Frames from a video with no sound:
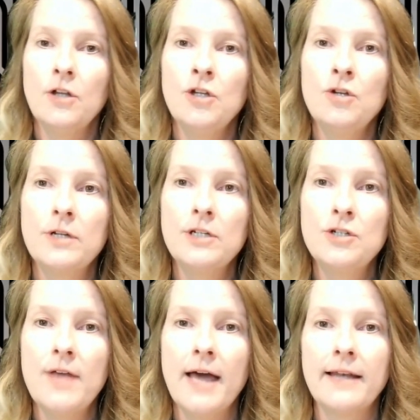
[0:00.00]
You can
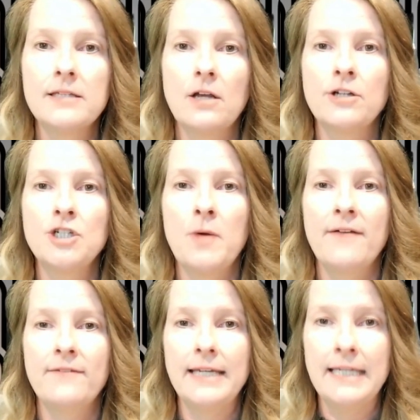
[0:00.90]
do that as long as you
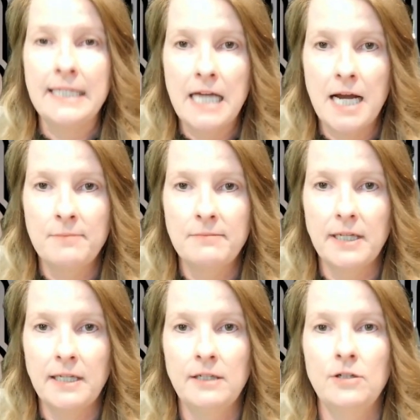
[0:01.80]
have income
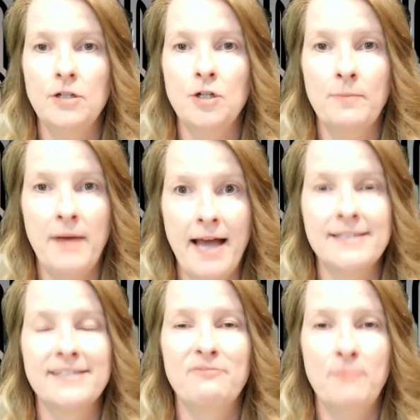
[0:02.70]
in your
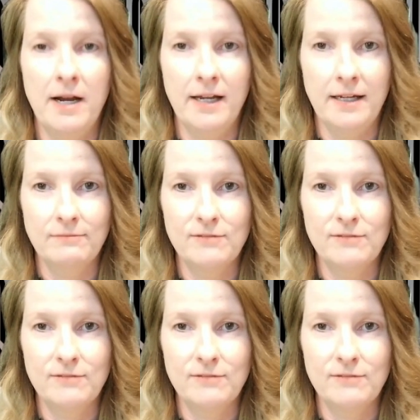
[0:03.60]
passive bucket.